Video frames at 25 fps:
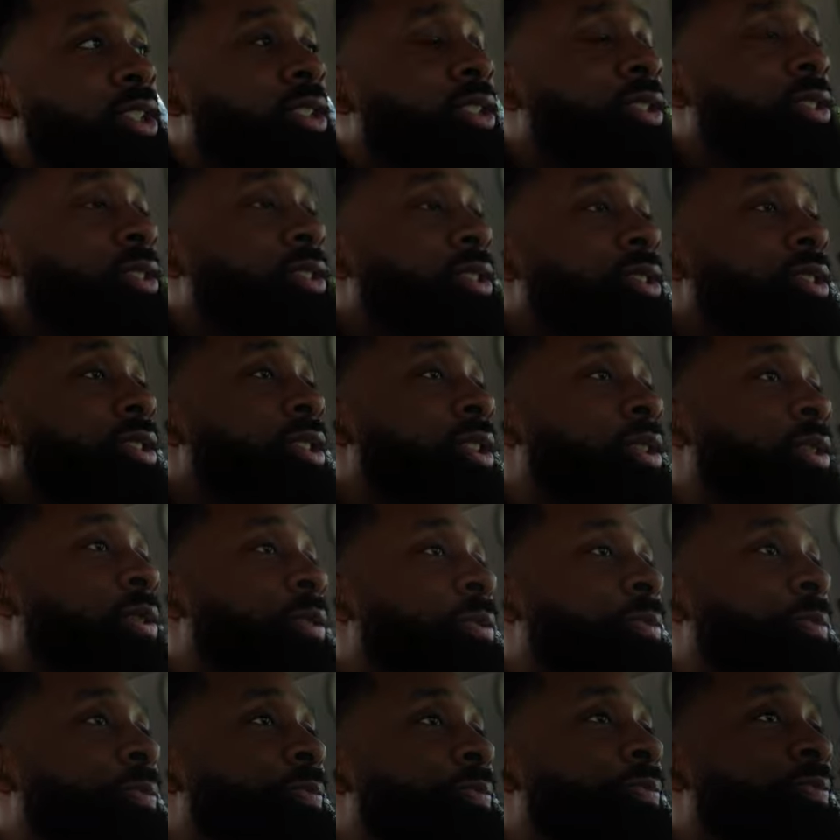know.
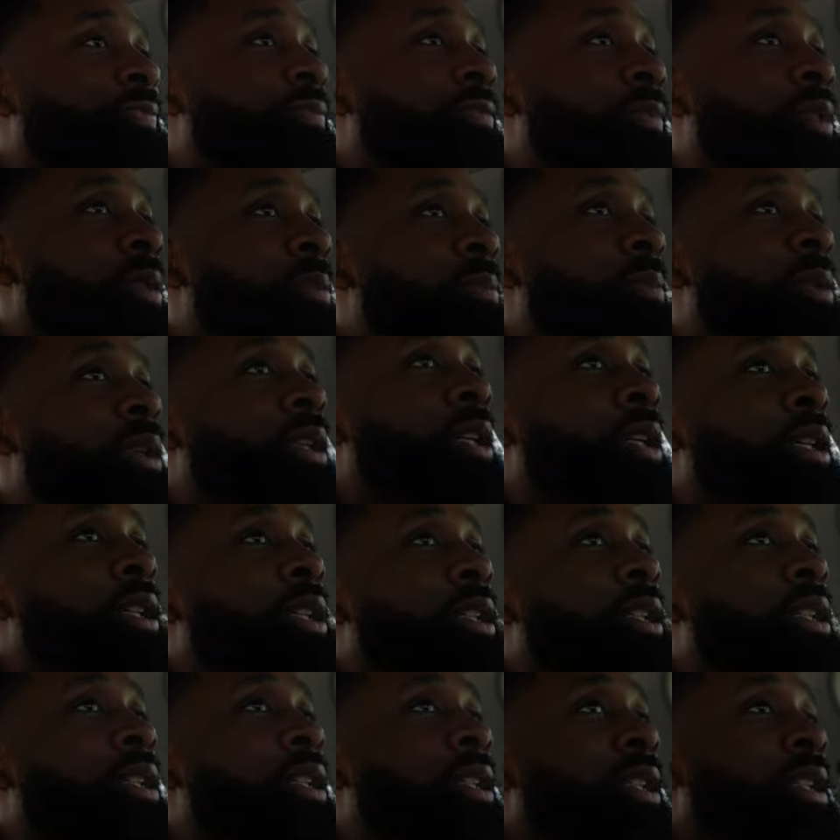So, but
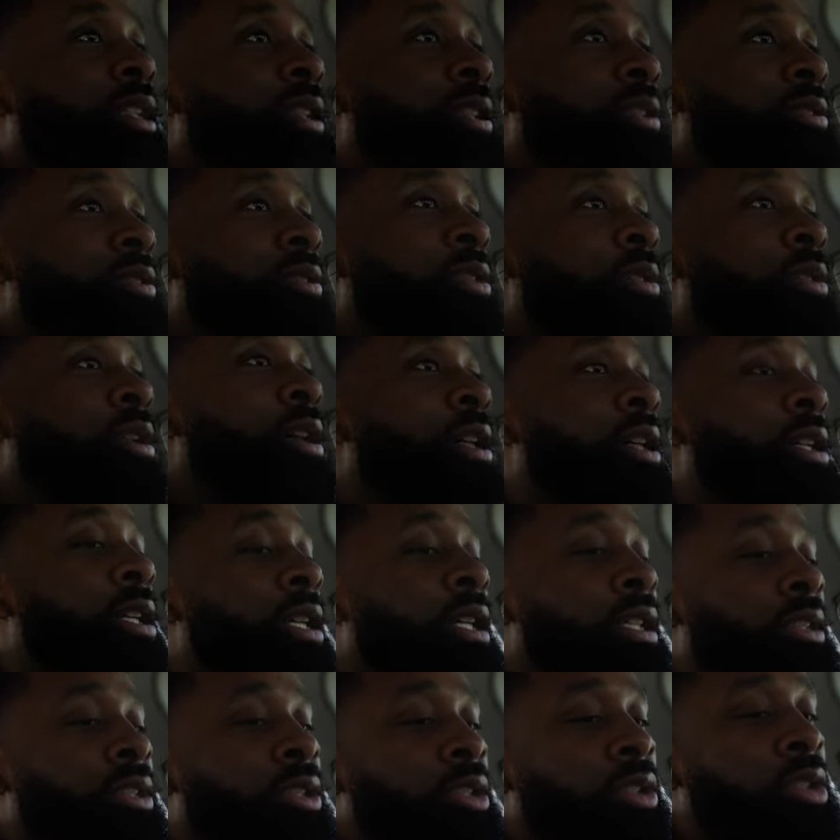you know, our
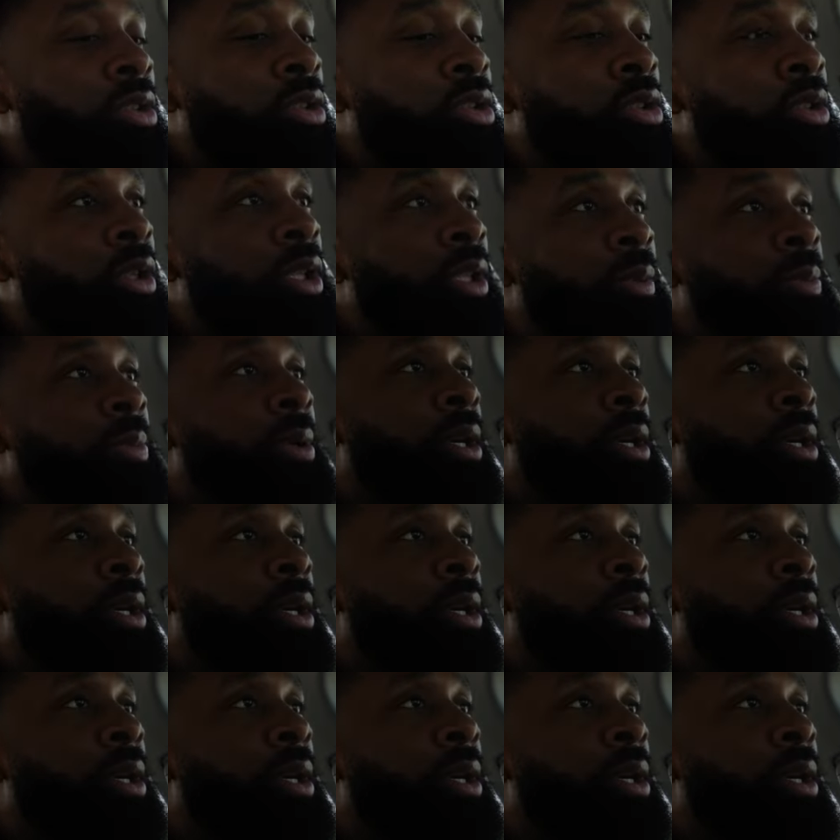kids are growing, our